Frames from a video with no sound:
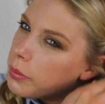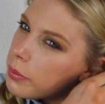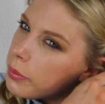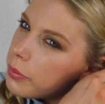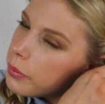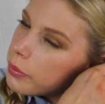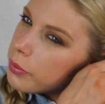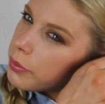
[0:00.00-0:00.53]

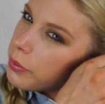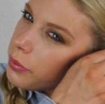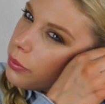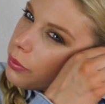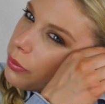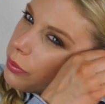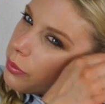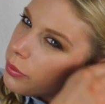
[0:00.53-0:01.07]

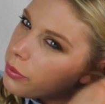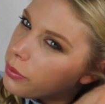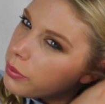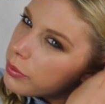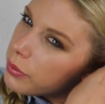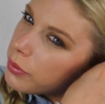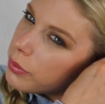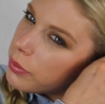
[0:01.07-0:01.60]

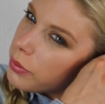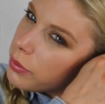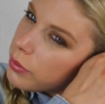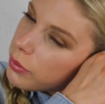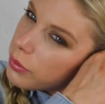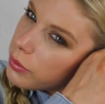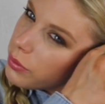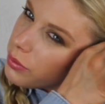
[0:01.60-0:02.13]

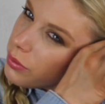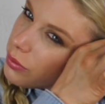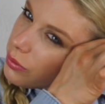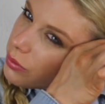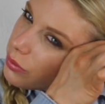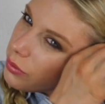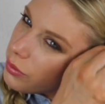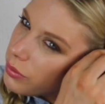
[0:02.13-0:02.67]

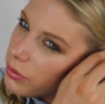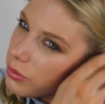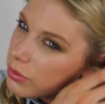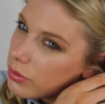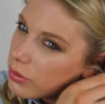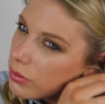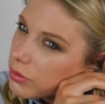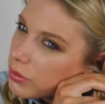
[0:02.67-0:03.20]

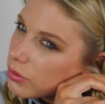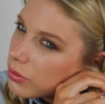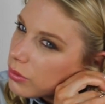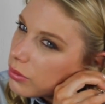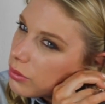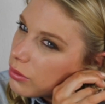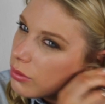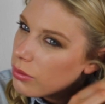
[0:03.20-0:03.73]

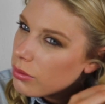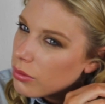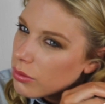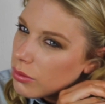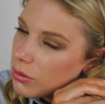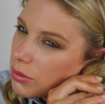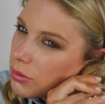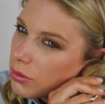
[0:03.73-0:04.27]

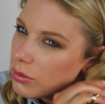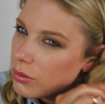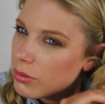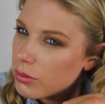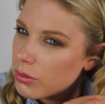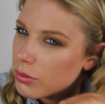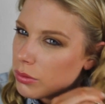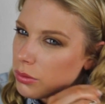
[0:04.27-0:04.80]

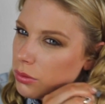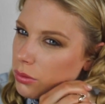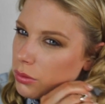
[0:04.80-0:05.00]
[no speech]